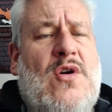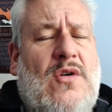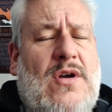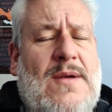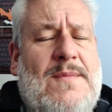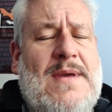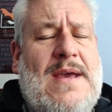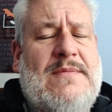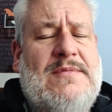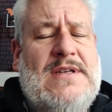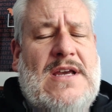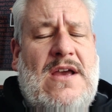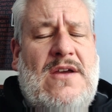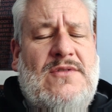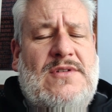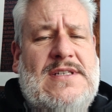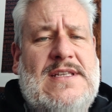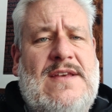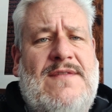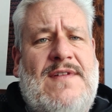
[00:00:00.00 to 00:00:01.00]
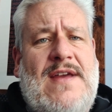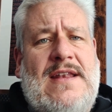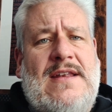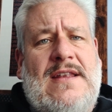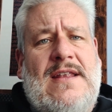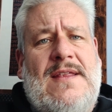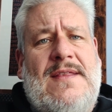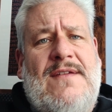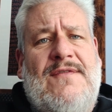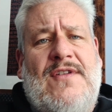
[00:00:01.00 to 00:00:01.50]
they're not going to be able to host the
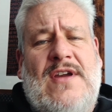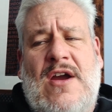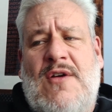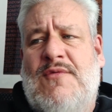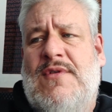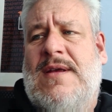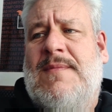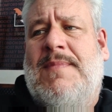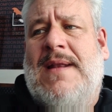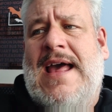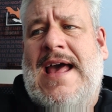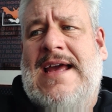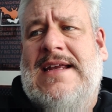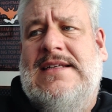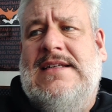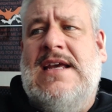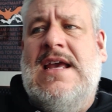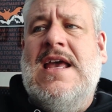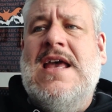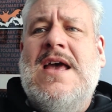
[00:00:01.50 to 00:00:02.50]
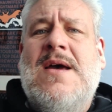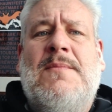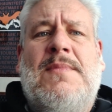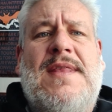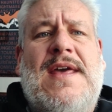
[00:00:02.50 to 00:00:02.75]
event that they've currently planned,